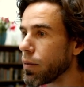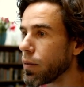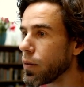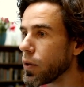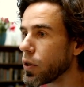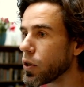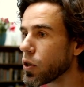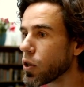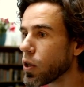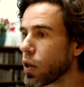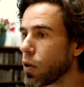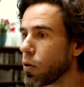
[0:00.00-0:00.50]

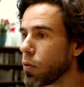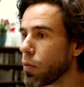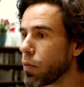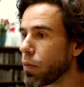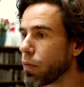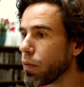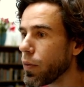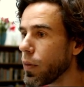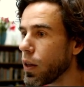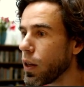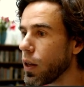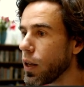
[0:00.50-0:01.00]
So
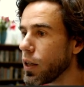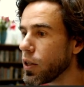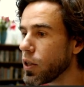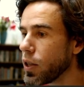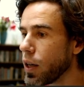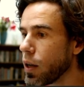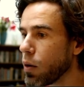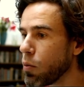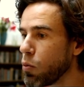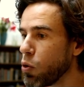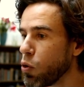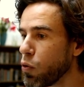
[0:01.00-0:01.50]
let's
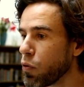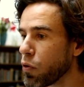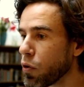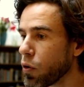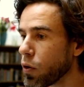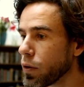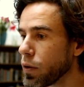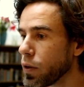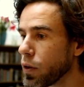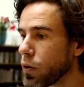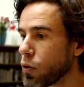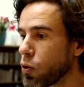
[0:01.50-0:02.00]
now move
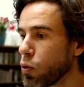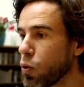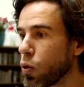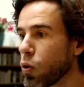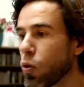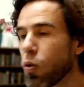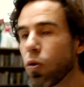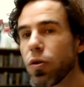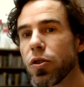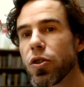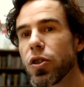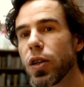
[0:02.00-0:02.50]
on to the
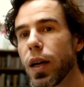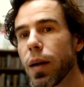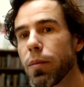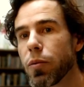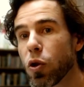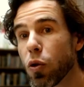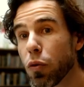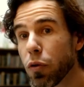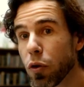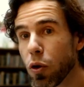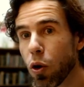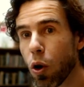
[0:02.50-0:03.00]
concept
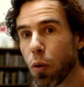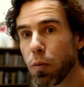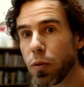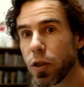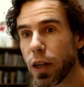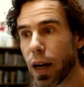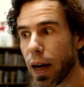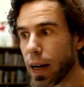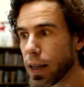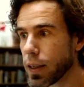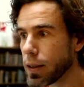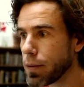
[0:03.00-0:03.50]
of an
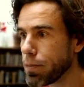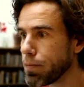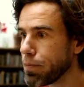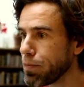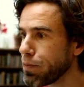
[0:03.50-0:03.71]
object.